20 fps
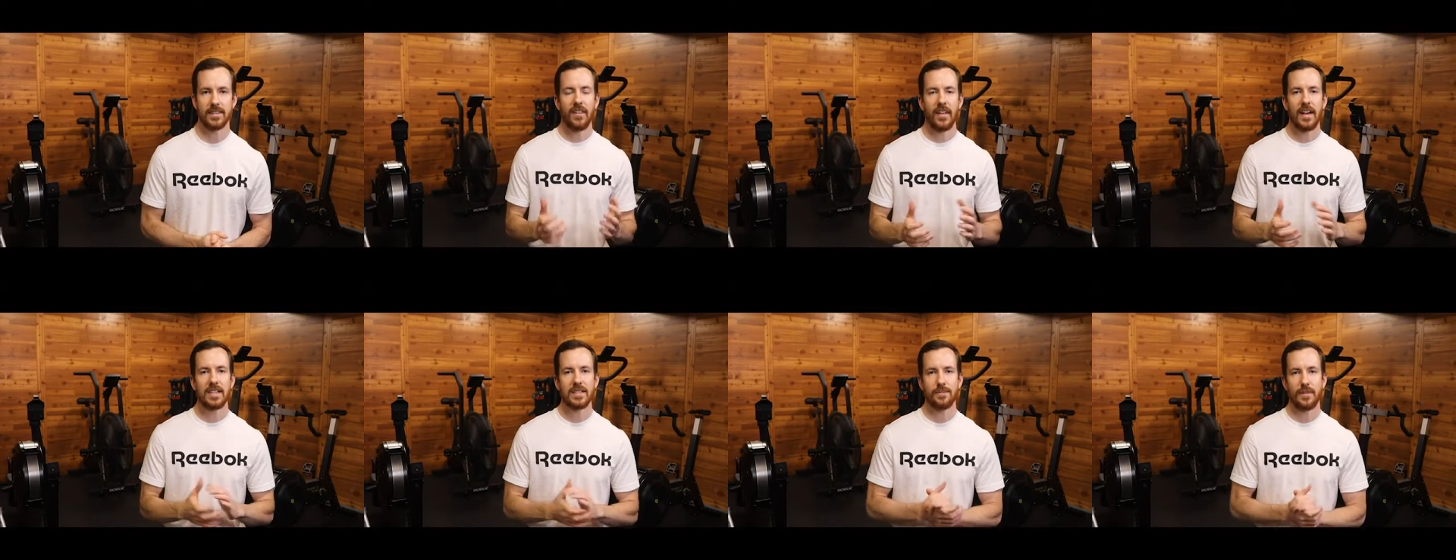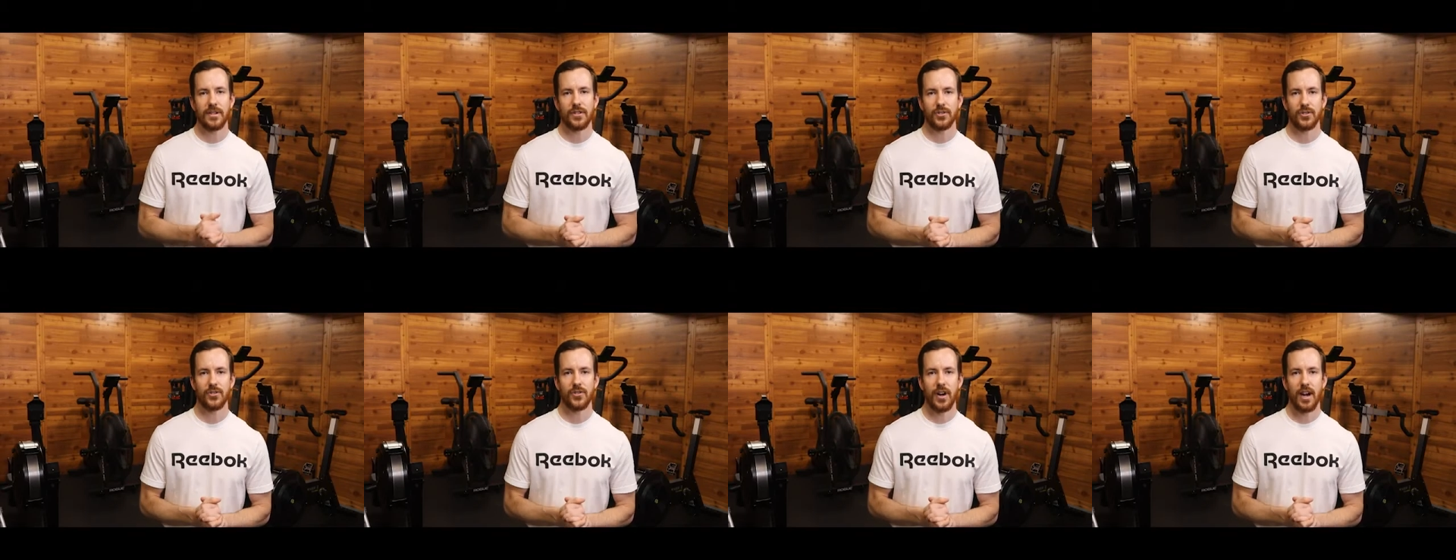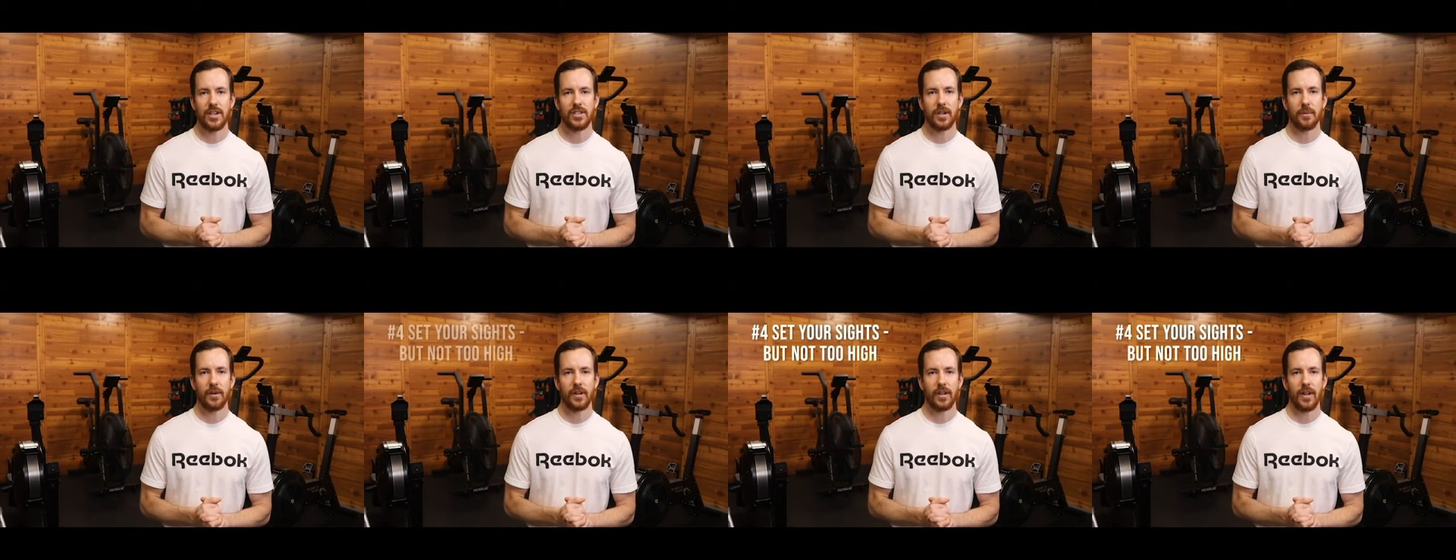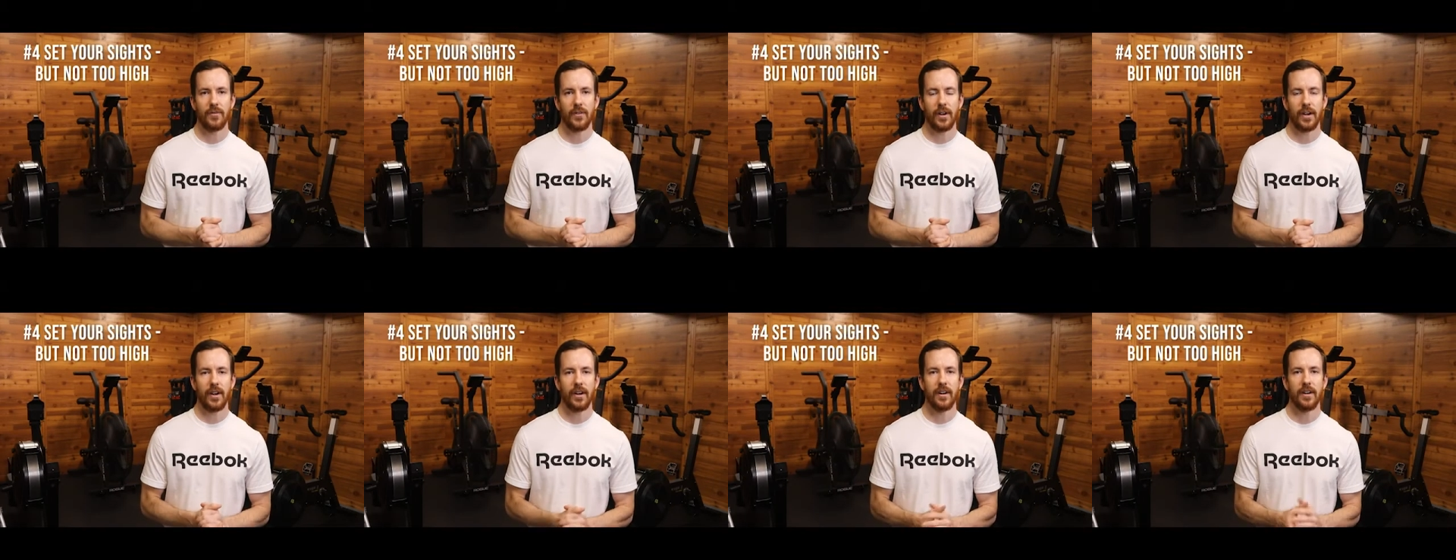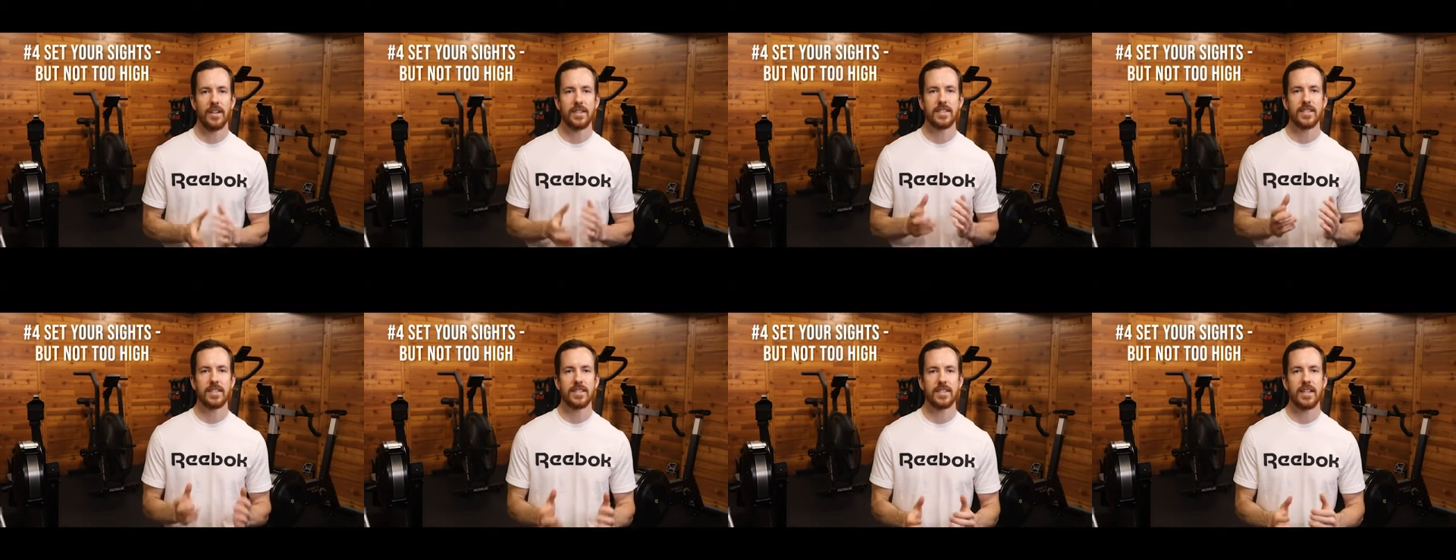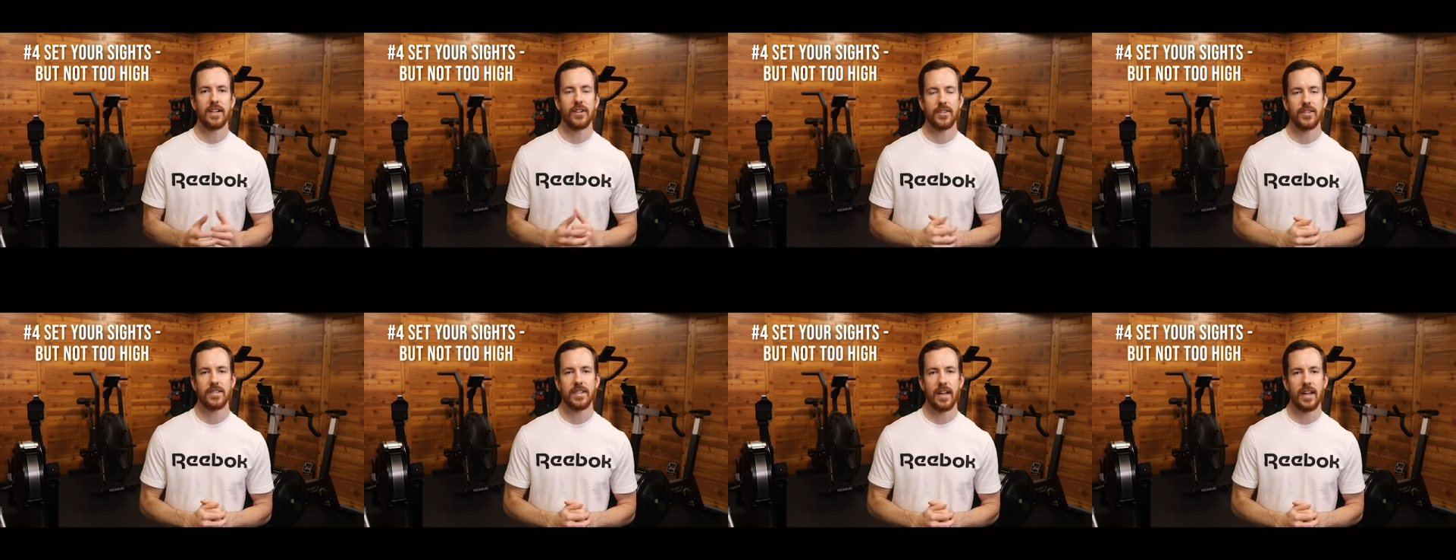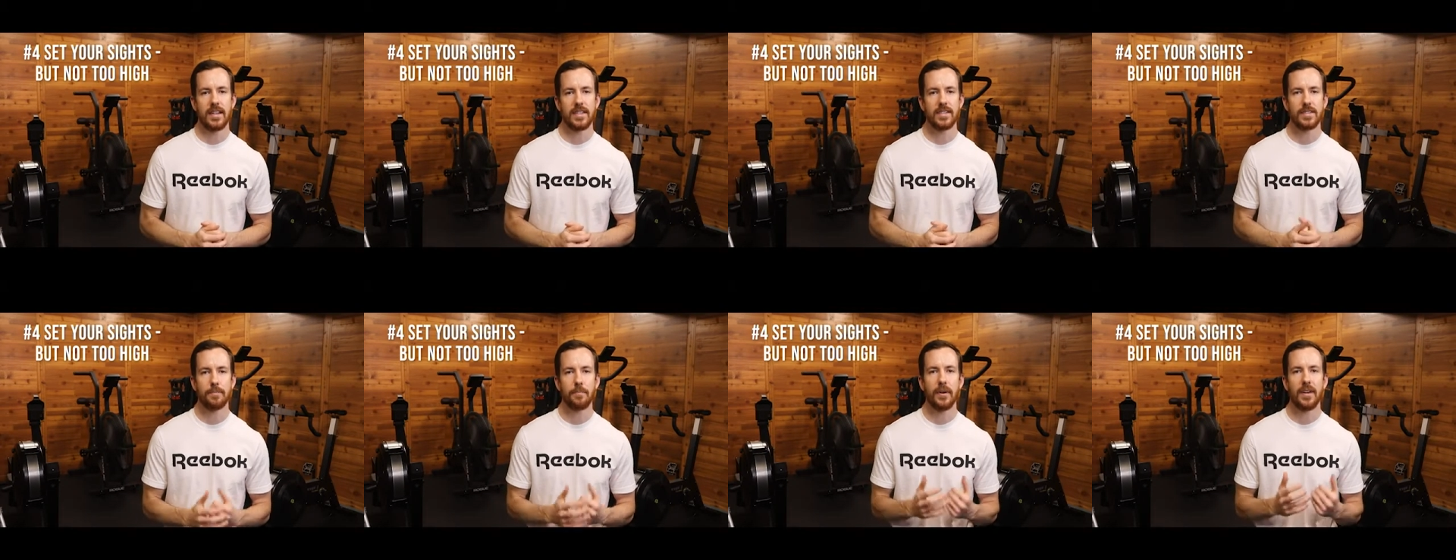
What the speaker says: The last mental strategy I'm gonna cover here is to set your sights,